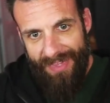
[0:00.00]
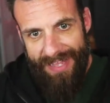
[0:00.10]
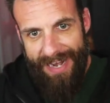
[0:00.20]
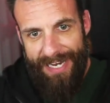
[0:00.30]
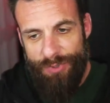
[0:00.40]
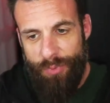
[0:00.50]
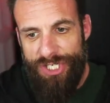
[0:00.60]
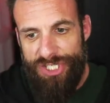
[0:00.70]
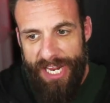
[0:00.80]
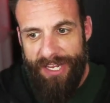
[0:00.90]
And I just want
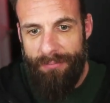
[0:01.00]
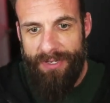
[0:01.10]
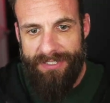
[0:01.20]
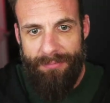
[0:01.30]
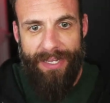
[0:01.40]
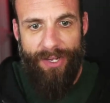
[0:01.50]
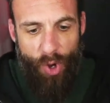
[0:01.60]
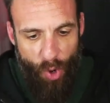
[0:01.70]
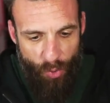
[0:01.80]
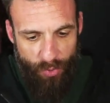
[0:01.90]
to shake them because I'm like,
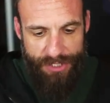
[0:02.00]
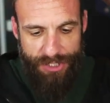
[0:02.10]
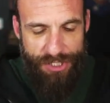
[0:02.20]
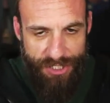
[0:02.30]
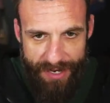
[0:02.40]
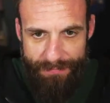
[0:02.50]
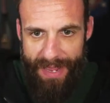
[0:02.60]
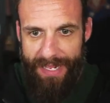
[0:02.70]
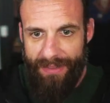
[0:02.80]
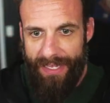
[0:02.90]
holy shit, man.